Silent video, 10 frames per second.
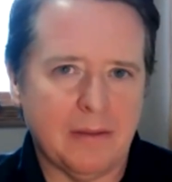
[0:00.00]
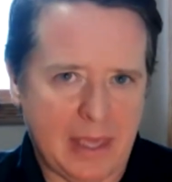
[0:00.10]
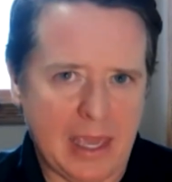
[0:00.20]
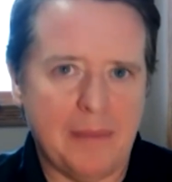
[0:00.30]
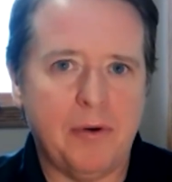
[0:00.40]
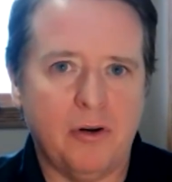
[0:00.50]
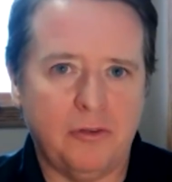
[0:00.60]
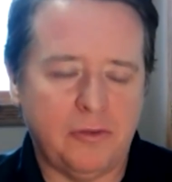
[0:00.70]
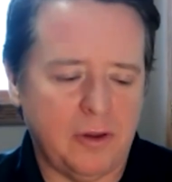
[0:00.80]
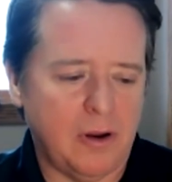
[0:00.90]

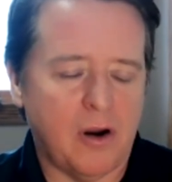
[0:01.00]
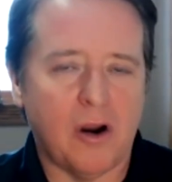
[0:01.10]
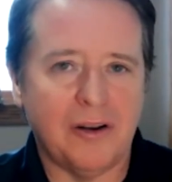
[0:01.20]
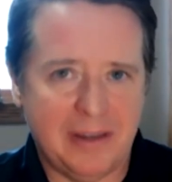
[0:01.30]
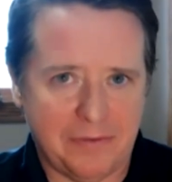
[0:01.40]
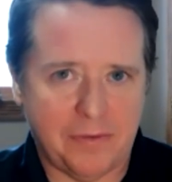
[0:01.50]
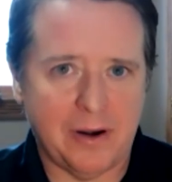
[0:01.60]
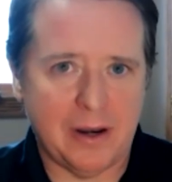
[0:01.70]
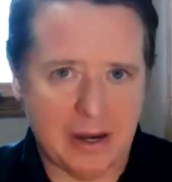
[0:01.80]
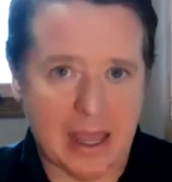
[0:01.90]
campers are
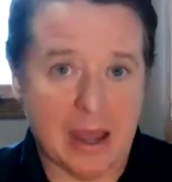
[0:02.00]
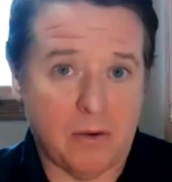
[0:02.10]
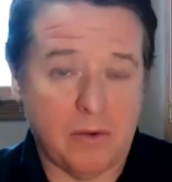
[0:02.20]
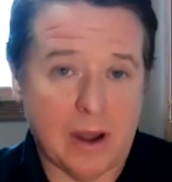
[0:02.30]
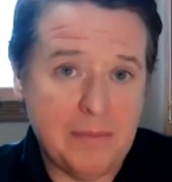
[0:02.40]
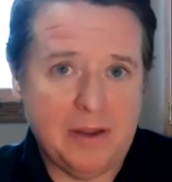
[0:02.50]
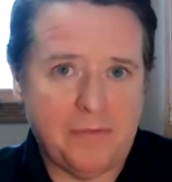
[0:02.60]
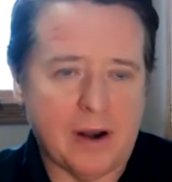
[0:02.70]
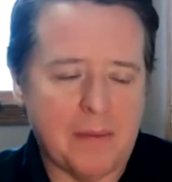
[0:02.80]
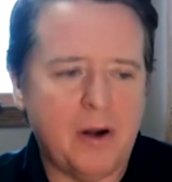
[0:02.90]
different now. I'm
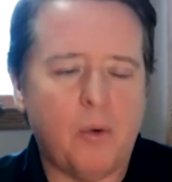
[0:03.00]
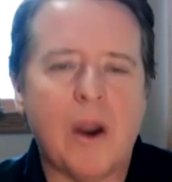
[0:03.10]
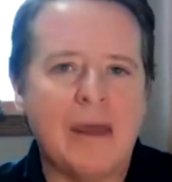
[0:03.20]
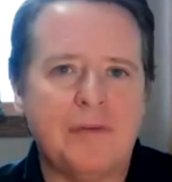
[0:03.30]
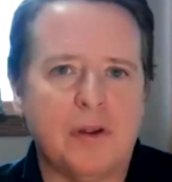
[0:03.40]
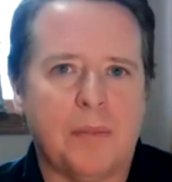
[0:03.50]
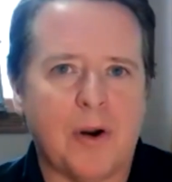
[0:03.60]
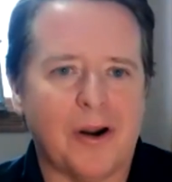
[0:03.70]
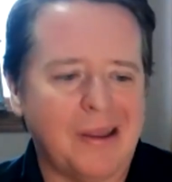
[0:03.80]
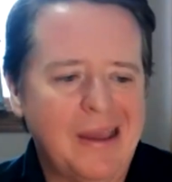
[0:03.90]
different. I'm going to arrive at your
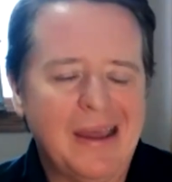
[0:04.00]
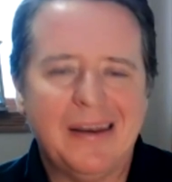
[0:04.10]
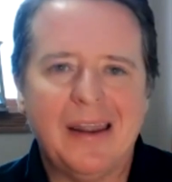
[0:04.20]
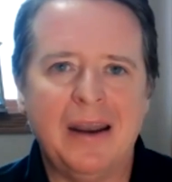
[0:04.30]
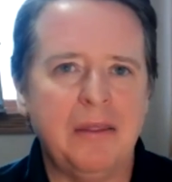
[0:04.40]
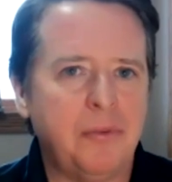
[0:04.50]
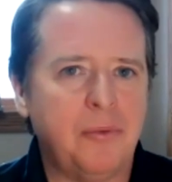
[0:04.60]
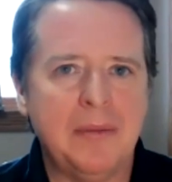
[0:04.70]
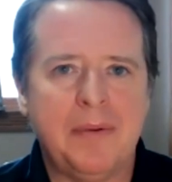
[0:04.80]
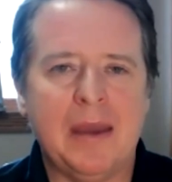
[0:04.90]
park, not at
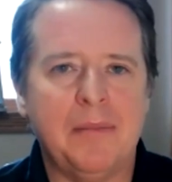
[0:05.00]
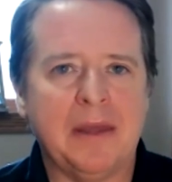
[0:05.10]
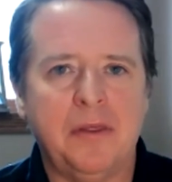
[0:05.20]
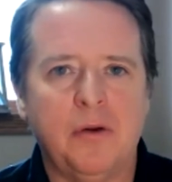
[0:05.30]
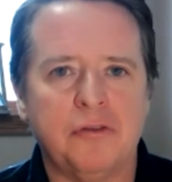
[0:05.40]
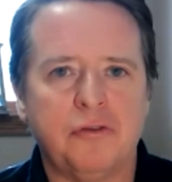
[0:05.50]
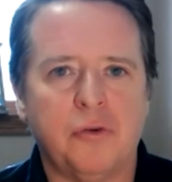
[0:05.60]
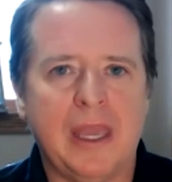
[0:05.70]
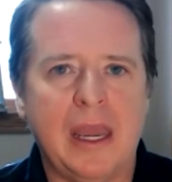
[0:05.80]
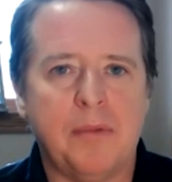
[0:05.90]
3 p.m. like the old
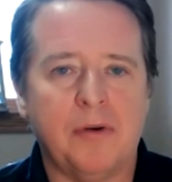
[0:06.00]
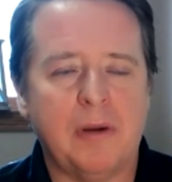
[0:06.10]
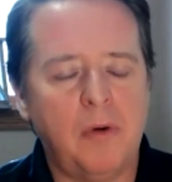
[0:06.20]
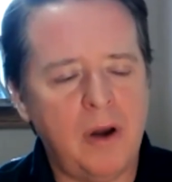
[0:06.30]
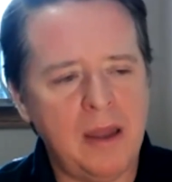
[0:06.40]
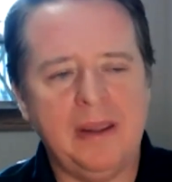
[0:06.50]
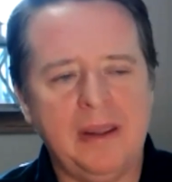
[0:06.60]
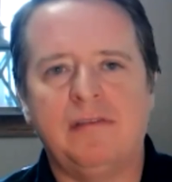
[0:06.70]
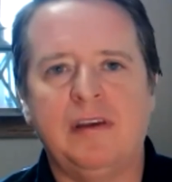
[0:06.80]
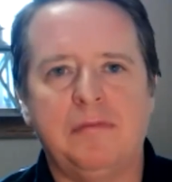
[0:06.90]
school campers. I'm
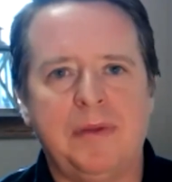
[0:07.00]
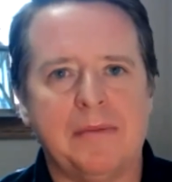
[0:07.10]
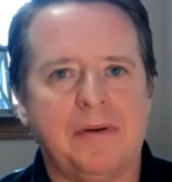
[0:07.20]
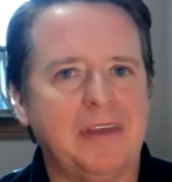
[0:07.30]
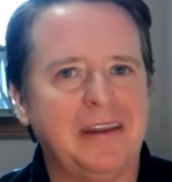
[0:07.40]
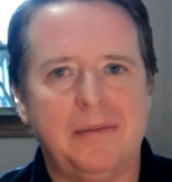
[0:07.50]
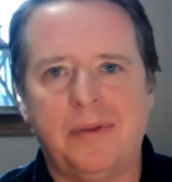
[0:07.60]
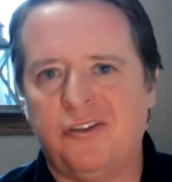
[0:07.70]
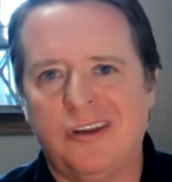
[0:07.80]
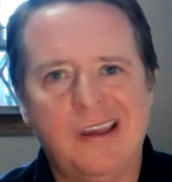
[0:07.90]
arriving at 6 p.m. because I did a
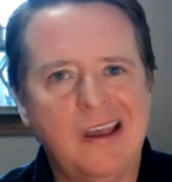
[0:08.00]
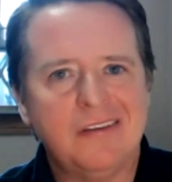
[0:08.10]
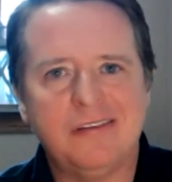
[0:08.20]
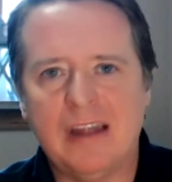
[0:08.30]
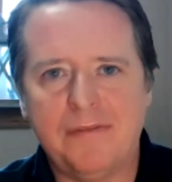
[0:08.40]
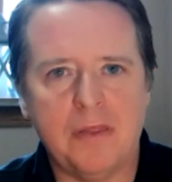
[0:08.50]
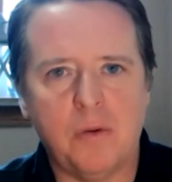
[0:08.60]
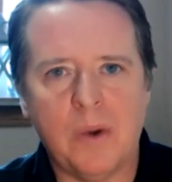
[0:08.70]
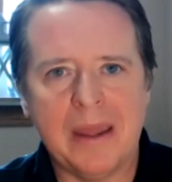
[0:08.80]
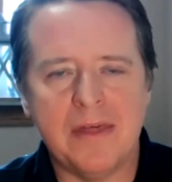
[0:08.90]
bunch of stuff on
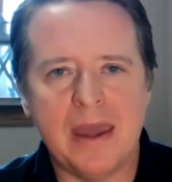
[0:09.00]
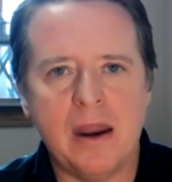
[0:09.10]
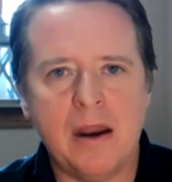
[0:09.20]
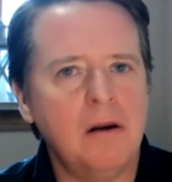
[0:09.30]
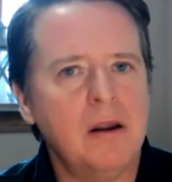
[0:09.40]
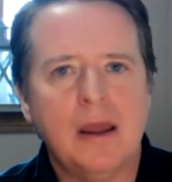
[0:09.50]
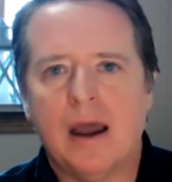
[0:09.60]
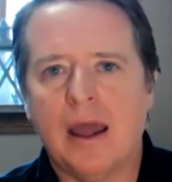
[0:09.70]
the way there.